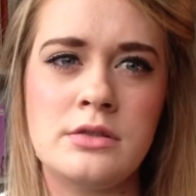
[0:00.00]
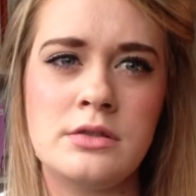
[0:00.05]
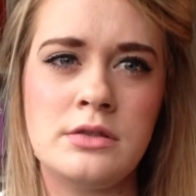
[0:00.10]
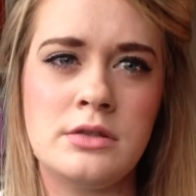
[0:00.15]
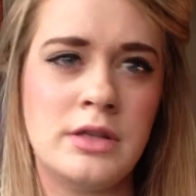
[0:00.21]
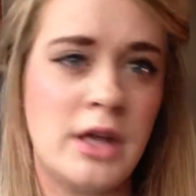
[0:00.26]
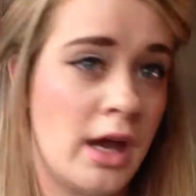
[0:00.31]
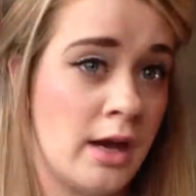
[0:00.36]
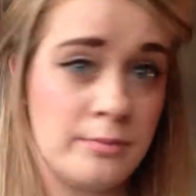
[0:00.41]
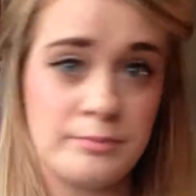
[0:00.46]

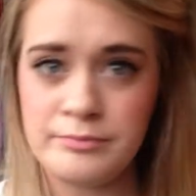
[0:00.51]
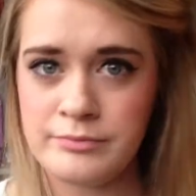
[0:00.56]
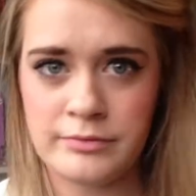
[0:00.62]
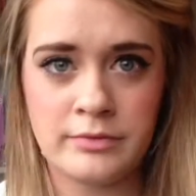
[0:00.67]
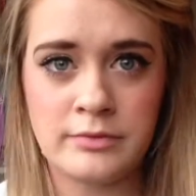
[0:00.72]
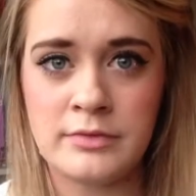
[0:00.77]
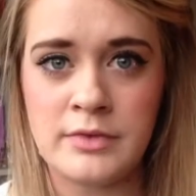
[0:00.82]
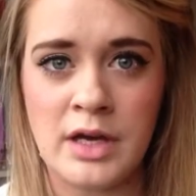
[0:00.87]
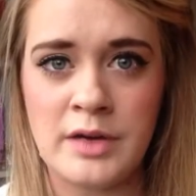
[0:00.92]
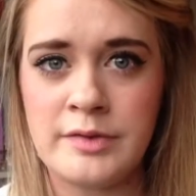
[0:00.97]
yeah,
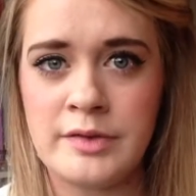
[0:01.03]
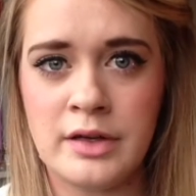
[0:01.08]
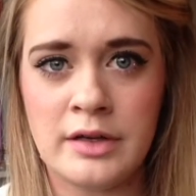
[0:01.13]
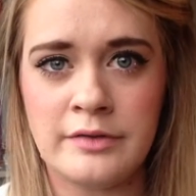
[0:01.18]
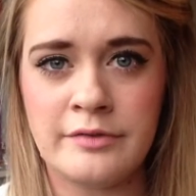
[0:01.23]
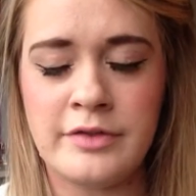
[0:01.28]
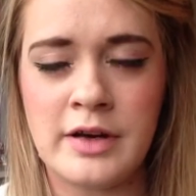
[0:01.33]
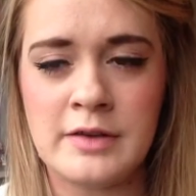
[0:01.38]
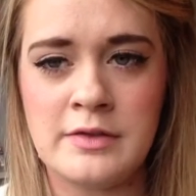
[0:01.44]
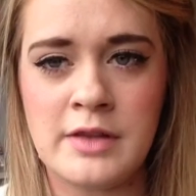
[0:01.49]
I
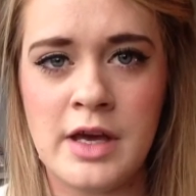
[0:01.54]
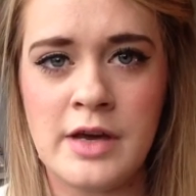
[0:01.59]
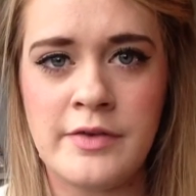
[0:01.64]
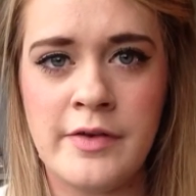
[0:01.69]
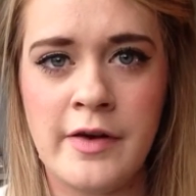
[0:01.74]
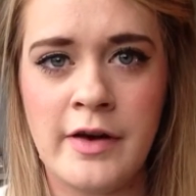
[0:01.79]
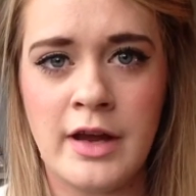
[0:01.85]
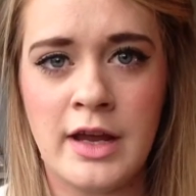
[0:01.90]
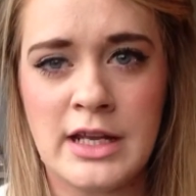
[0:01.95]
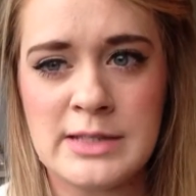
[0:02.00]
find that a
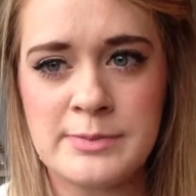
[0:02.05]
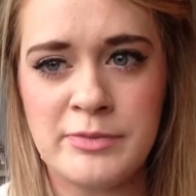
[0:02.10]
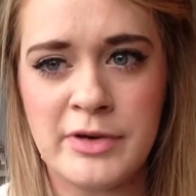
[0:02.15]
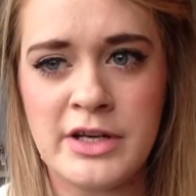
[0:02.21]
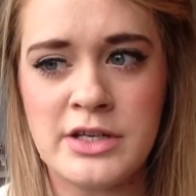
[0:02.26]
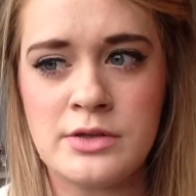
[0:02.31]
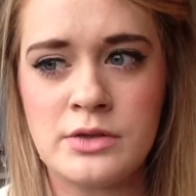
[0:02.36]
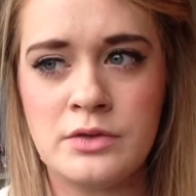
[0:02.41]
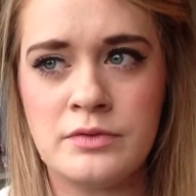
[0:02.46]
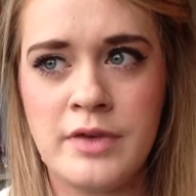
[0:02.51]
very
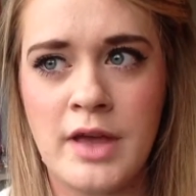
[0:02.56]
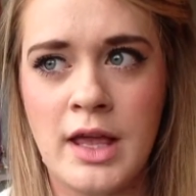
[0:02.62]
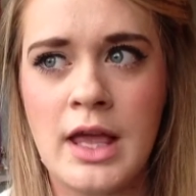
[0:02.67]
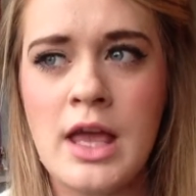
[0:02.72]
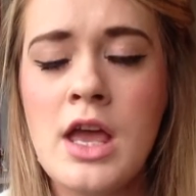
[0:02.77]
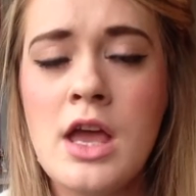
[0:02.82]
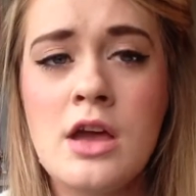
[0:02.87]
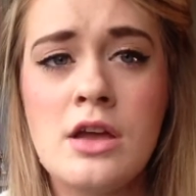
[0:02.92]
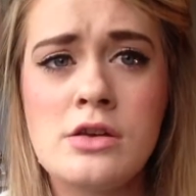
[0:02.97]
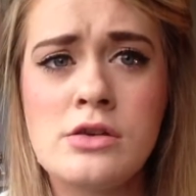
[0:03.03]
inspirational thing.
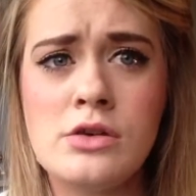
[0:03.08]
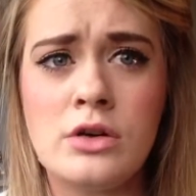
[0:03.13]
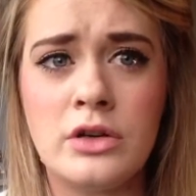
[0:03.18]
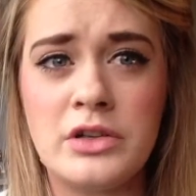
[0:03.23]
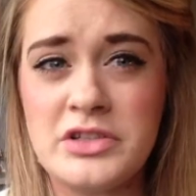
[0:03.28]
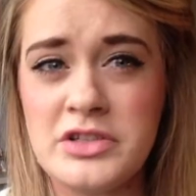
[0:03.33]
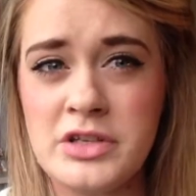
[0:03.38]
Not